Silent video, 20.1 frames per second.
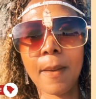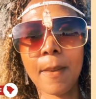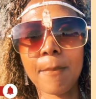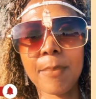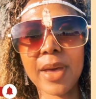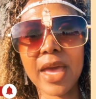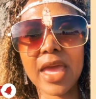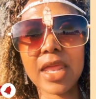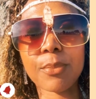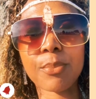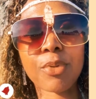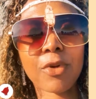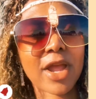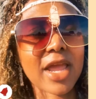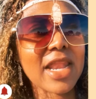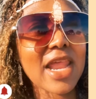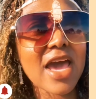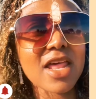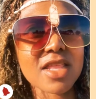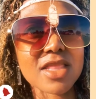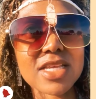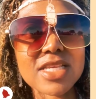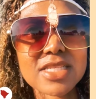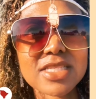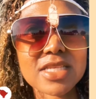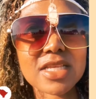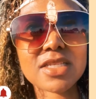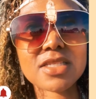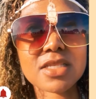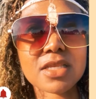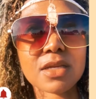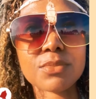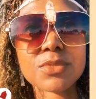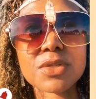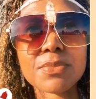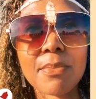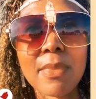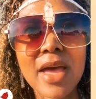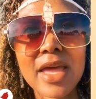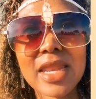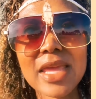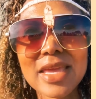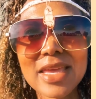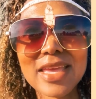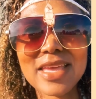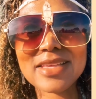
But breaking out of these systems, money